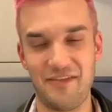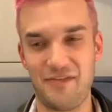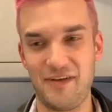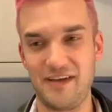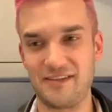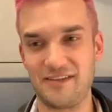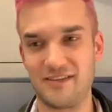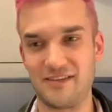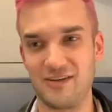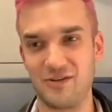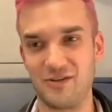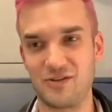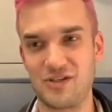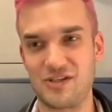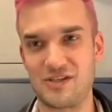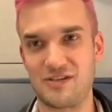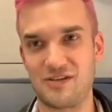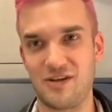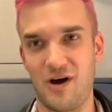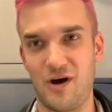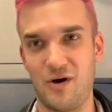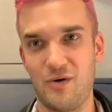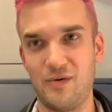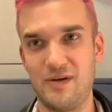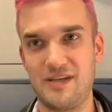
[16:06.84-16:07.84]
they'll just
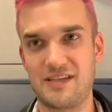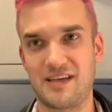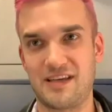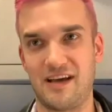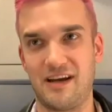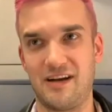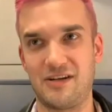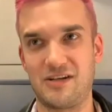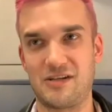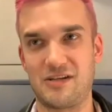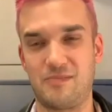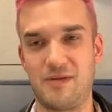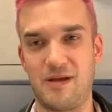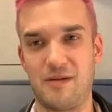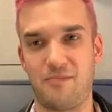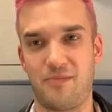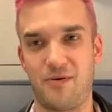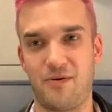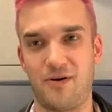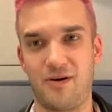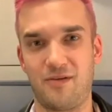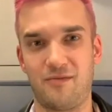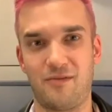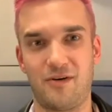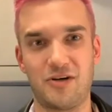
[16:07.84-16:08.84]
always kind of just be a
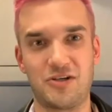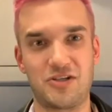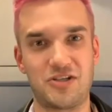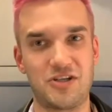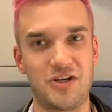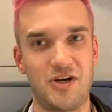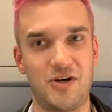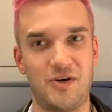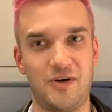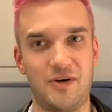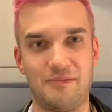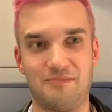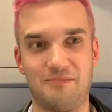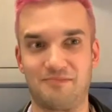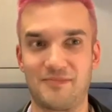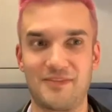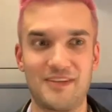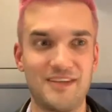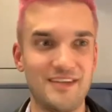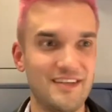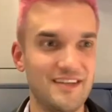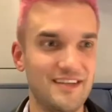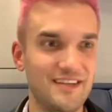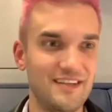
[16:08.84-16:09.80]
part of our show. And I